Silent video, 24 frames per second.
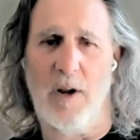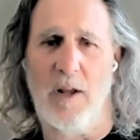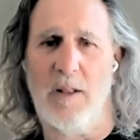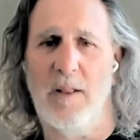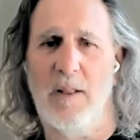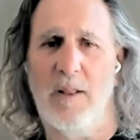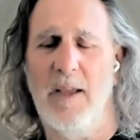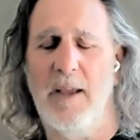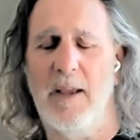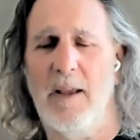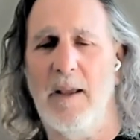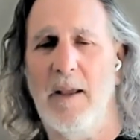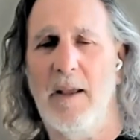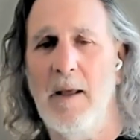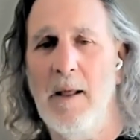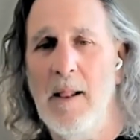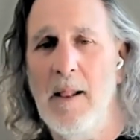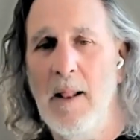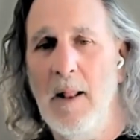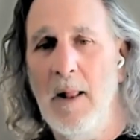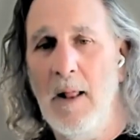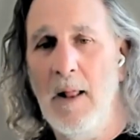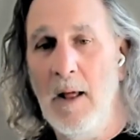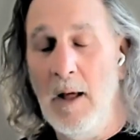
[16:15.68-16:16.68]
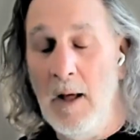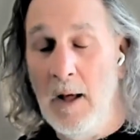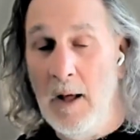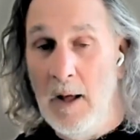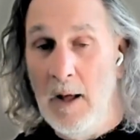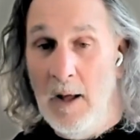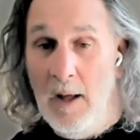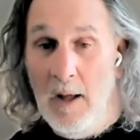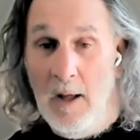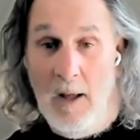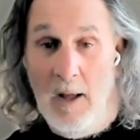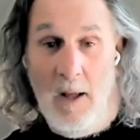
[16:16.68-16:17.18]
direct link.
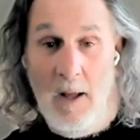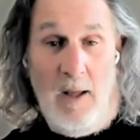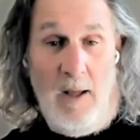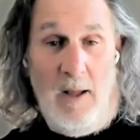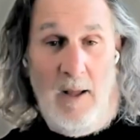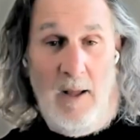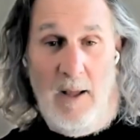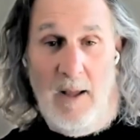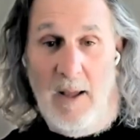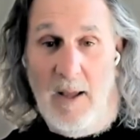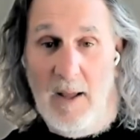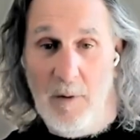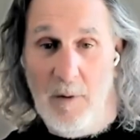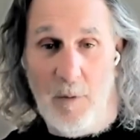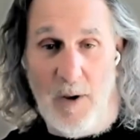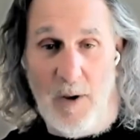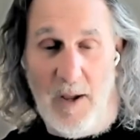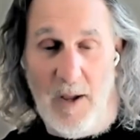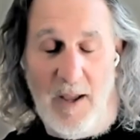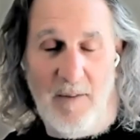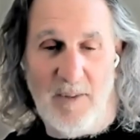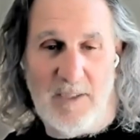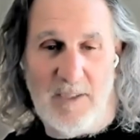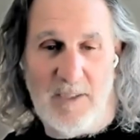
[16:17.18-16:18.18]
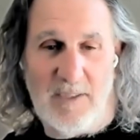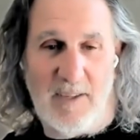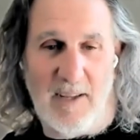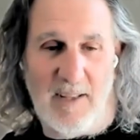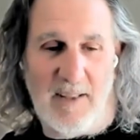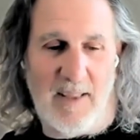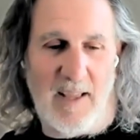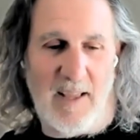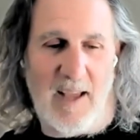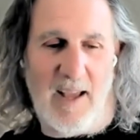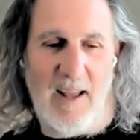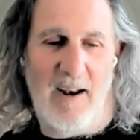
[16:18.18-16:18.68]
Anyway, having
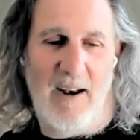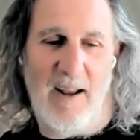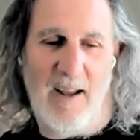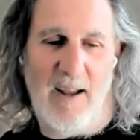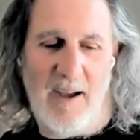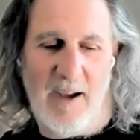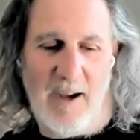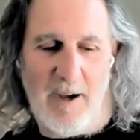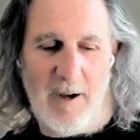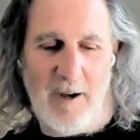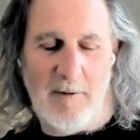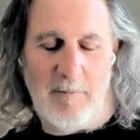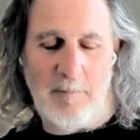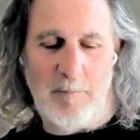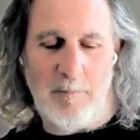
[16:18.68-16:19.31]
said that,